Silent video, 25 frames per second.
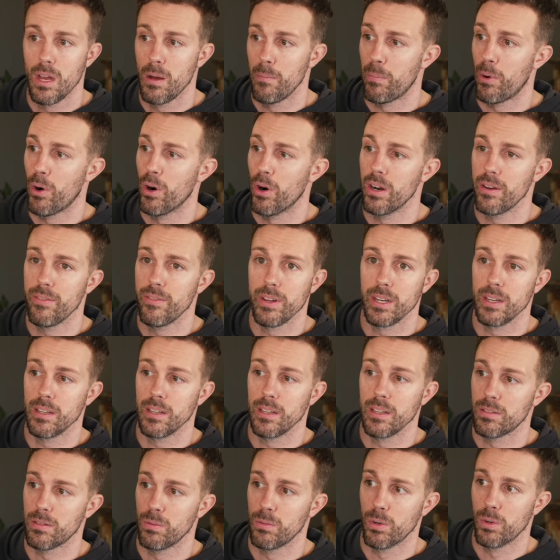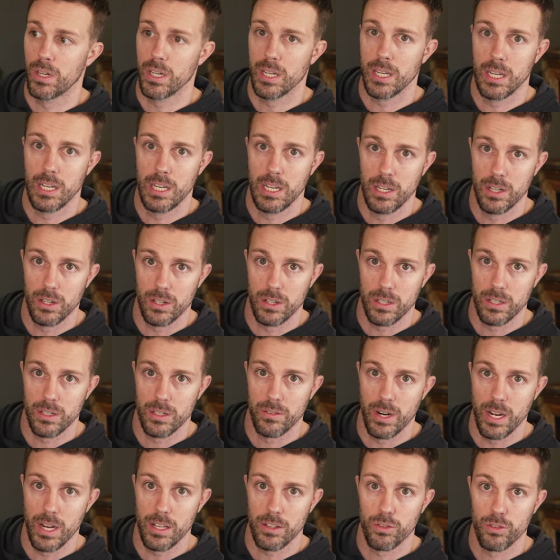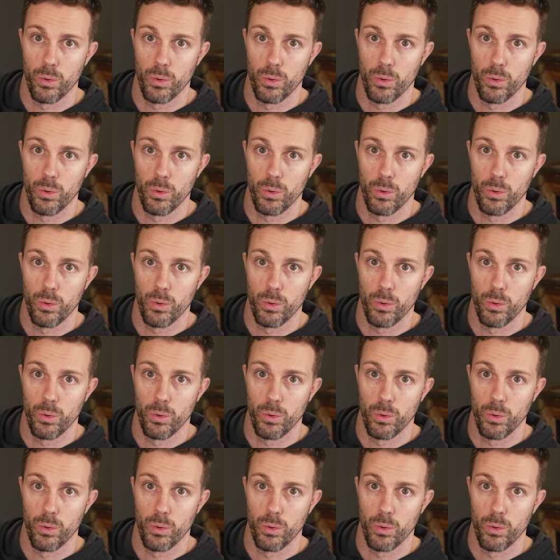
part of it is we're here, right?